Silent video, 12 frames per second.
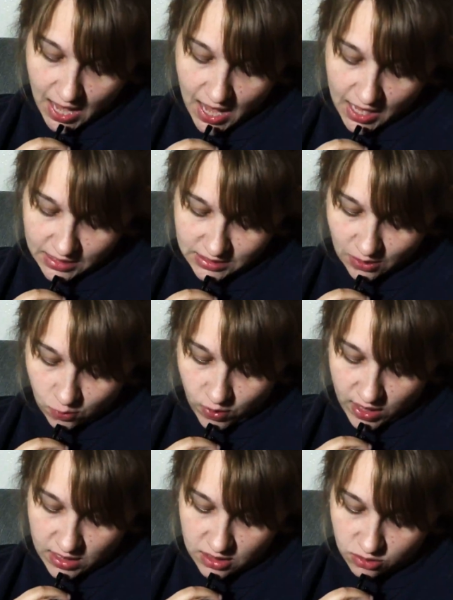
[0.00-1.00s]
as they
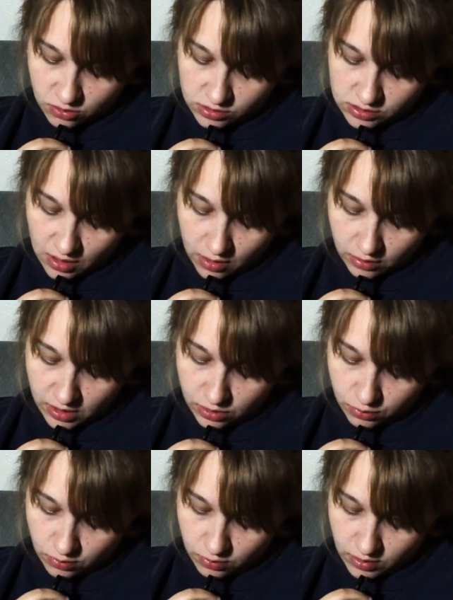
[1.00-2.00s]
waded slowly
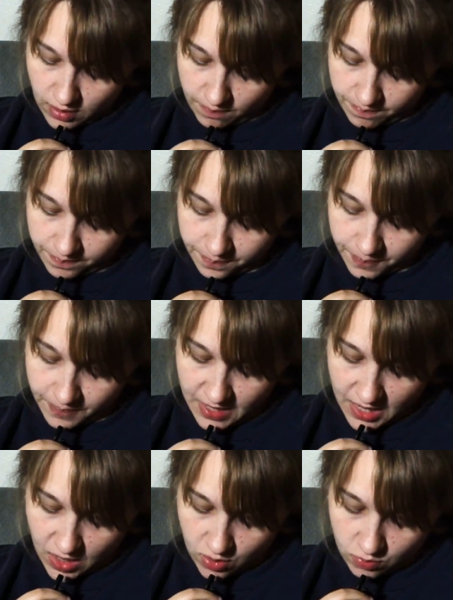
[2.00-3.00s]
through them. The
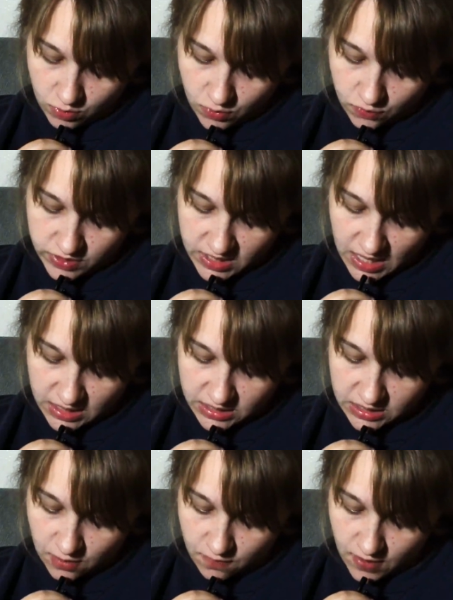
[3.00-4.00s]
air moved against
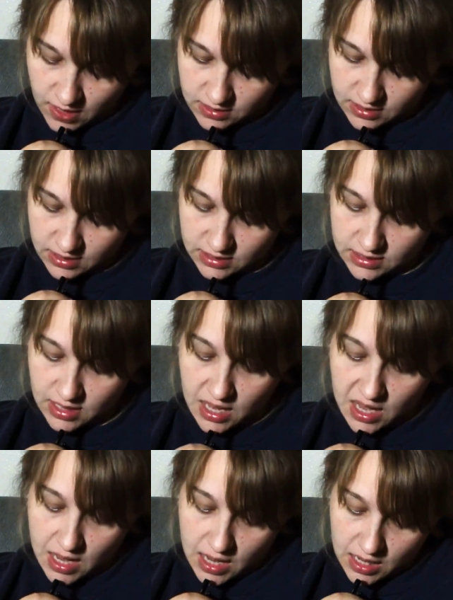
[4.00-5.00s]
their faces
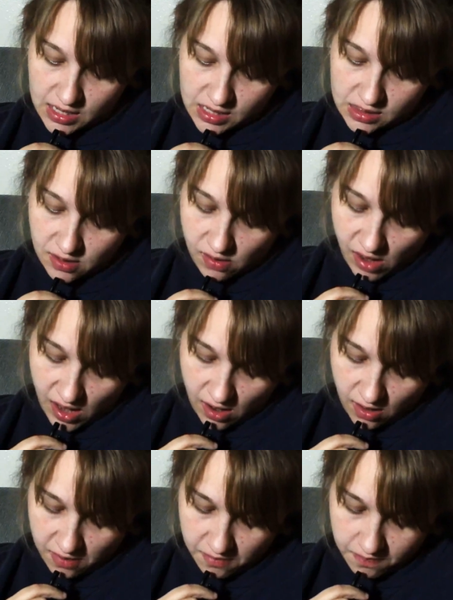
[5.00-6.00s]
and in their hair.